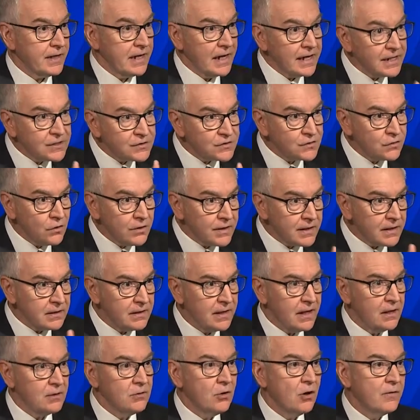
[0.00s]
historically
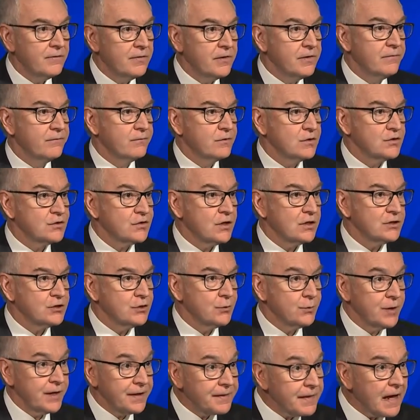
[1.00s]
a lot of our infrastructure,
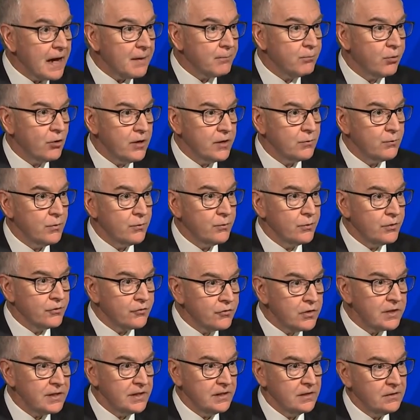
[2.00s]
we're at that point where we
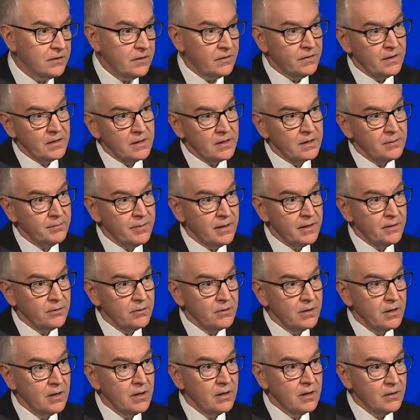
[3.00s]
really need to think about
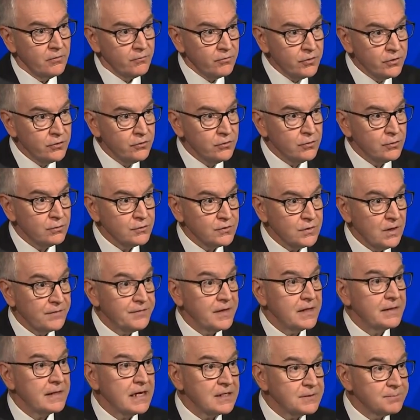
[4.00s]
renewal. So I
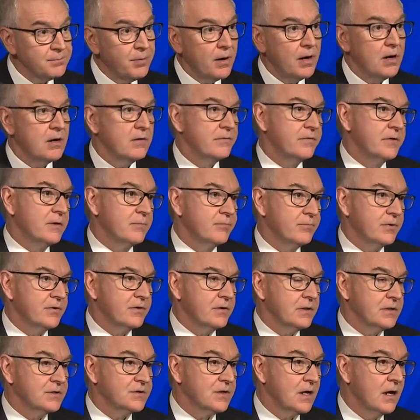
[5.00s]
think that's part of the
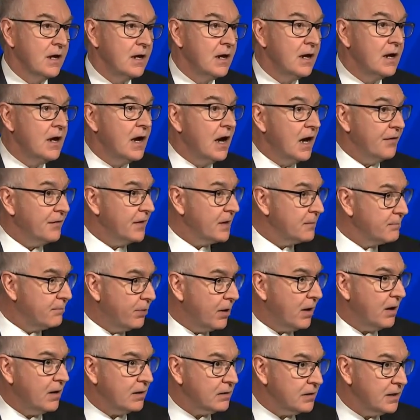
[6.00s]
impetus. I think
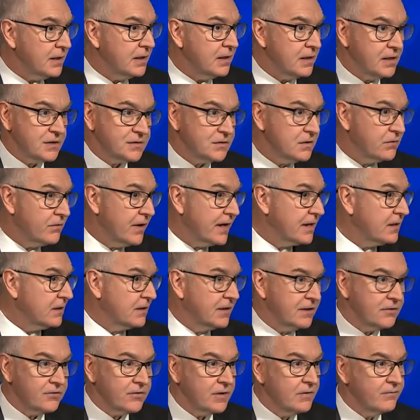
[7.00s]
partly it's the
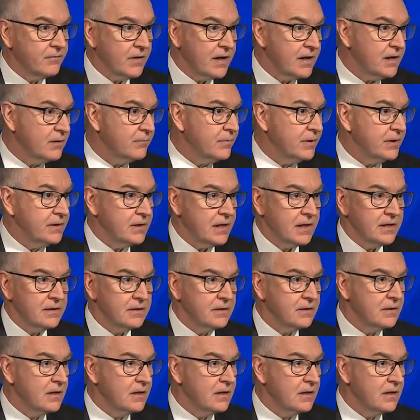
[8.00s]
regulatory environment and